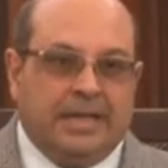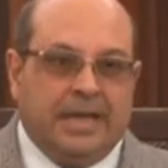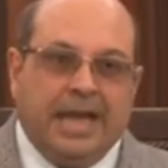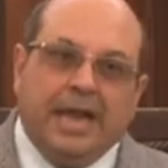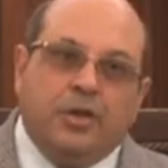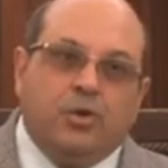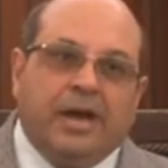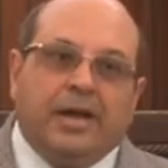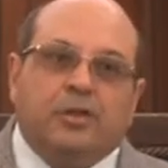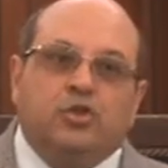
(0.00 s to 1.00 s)
And you
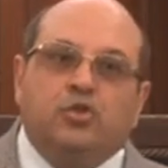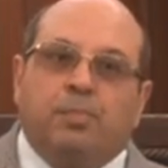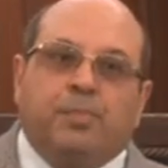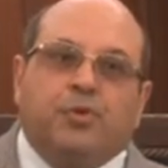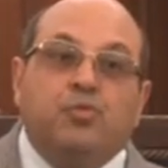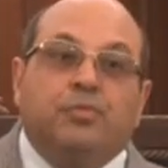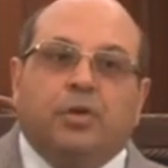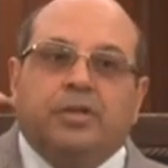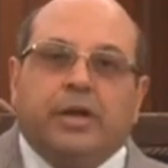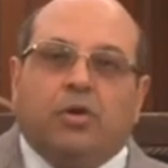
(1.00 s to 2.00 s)
had
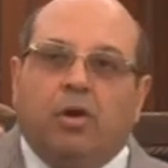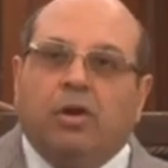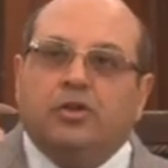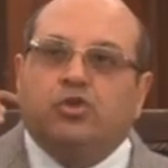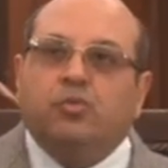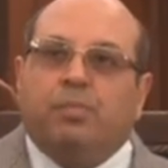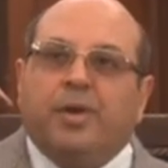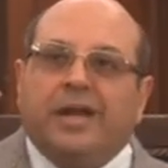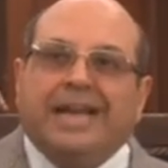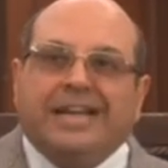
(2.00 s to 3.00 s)
what they call a
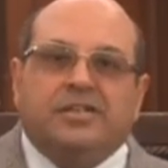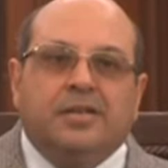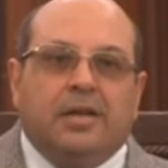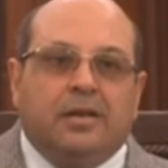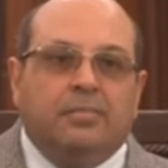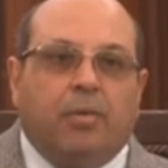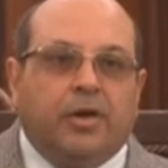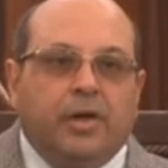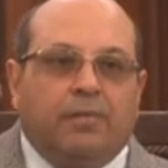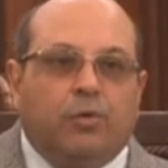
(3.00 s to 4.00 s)
supranational
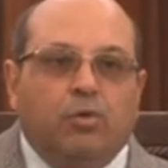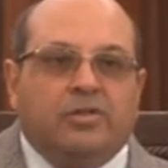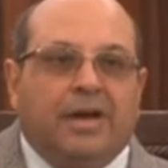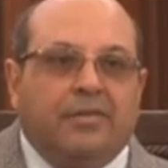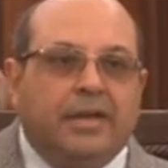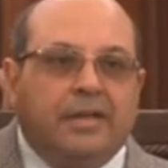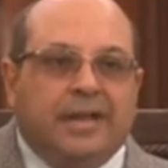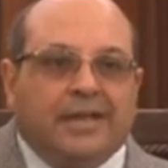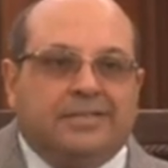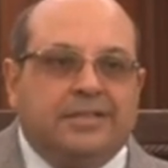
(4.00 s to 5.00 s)
body of rules governing the
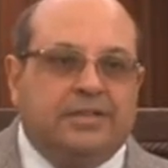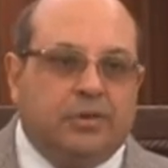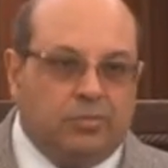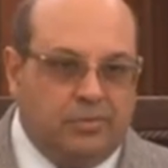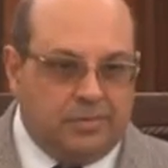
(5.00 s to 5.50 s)
ICC rules.